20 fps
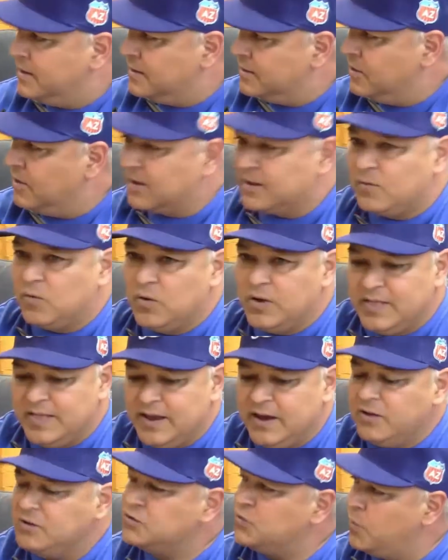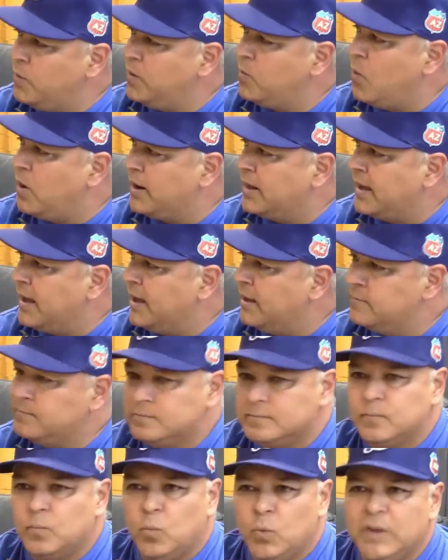look, here's who we want to get.
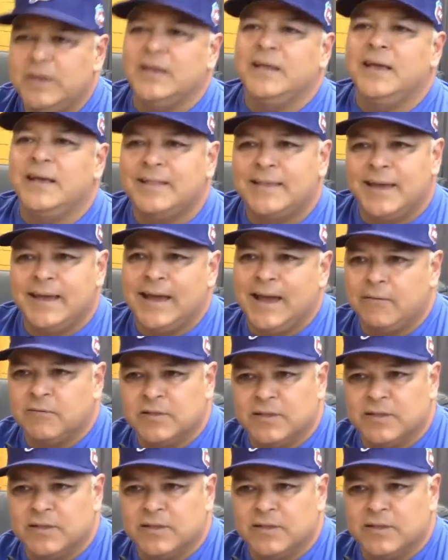We can get that guy with the